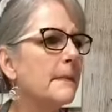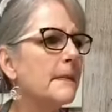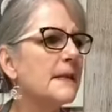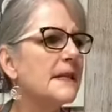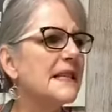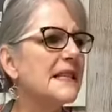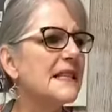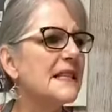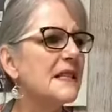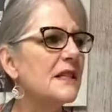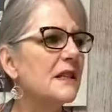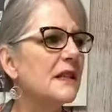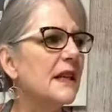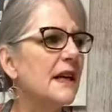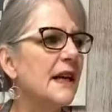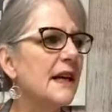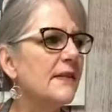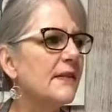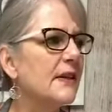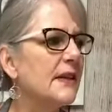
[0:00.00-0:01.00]
Is it still
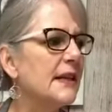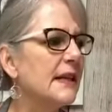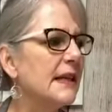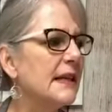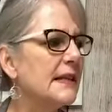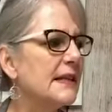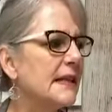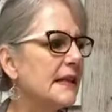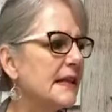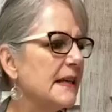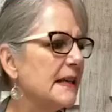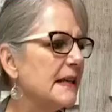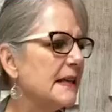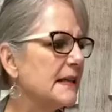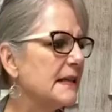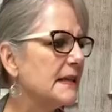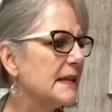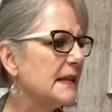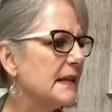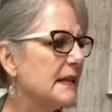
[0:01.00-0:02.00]
live, you guys? I can't
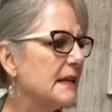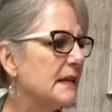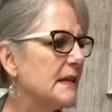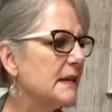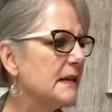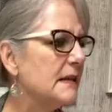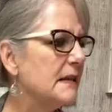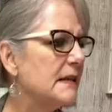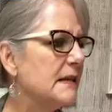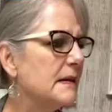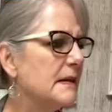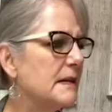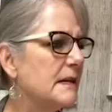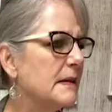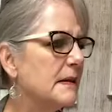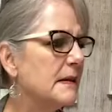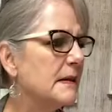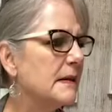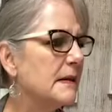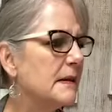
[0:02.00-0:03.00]
tell.
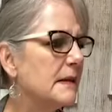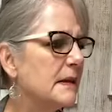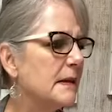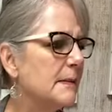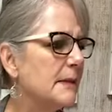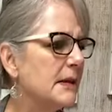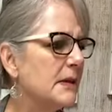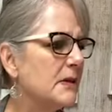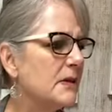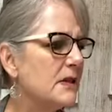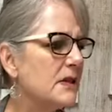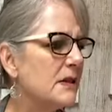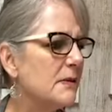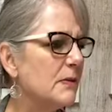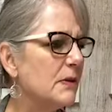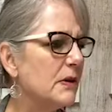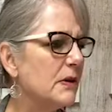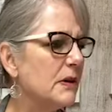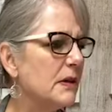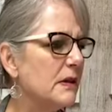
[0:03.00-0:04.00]
Let me go
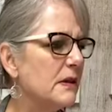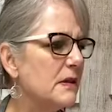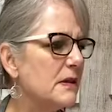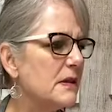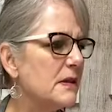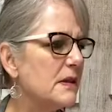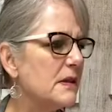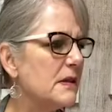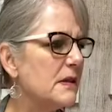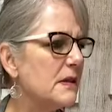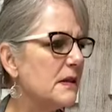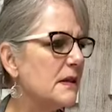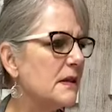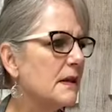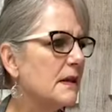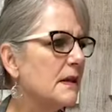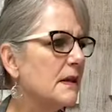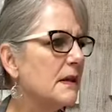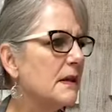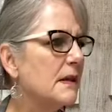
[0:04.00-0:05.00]
somewhere else
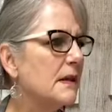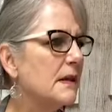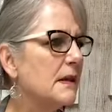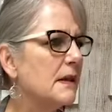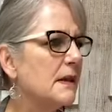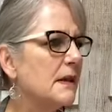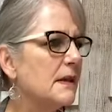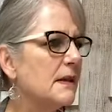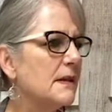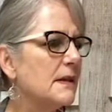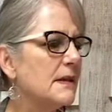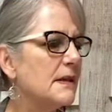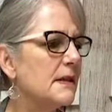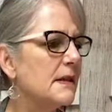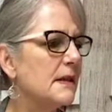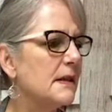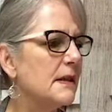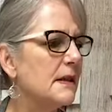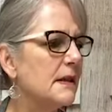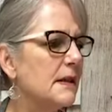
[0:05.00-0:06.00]
and
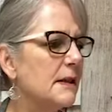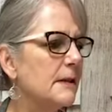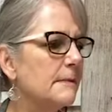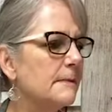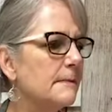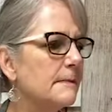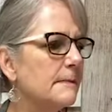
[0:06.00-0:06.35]
see.